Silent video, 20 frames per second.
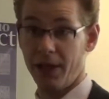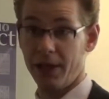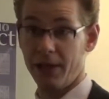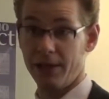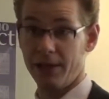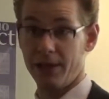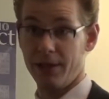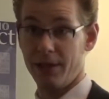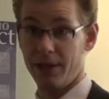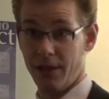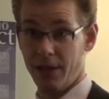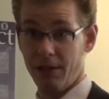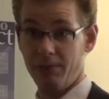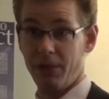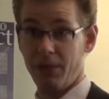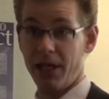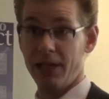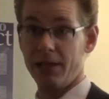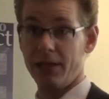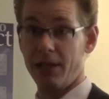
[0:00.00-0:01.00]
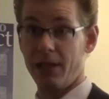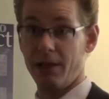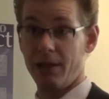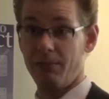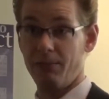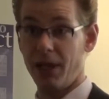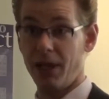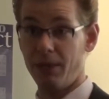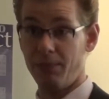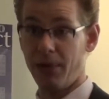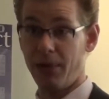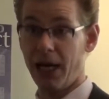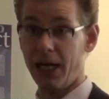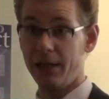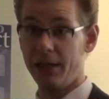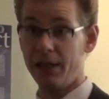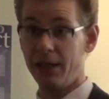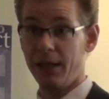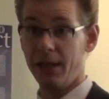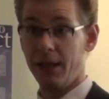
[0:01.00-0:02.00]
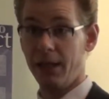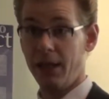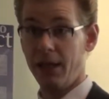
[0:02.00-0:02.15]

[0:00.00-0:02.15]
that plays a big part,